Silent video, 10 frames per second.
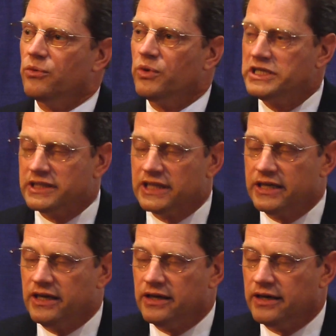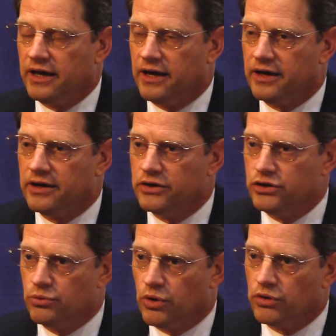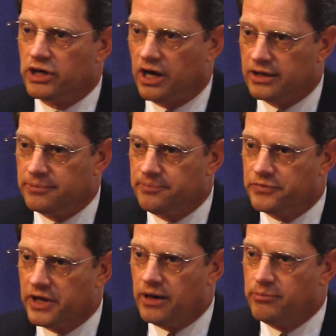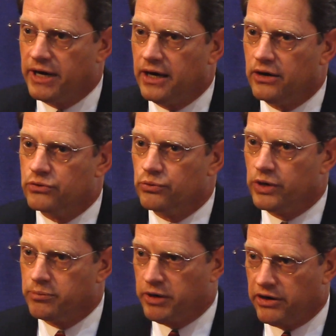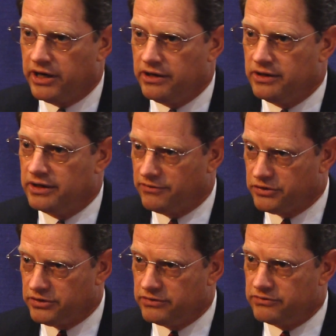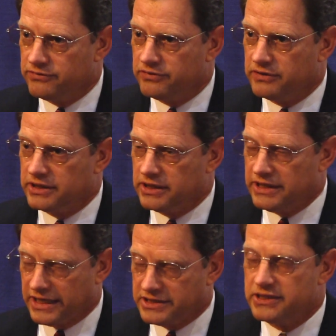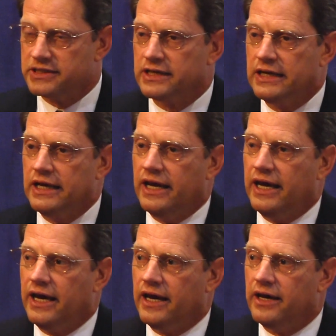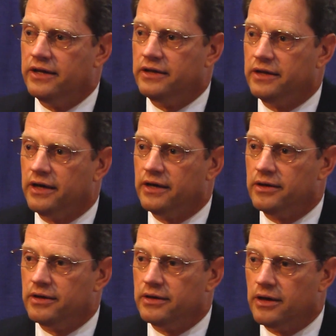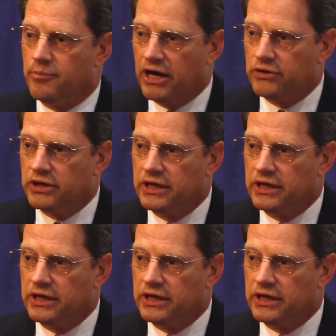Recently, you wrote a column about Rick Perry, governor of Texas, and about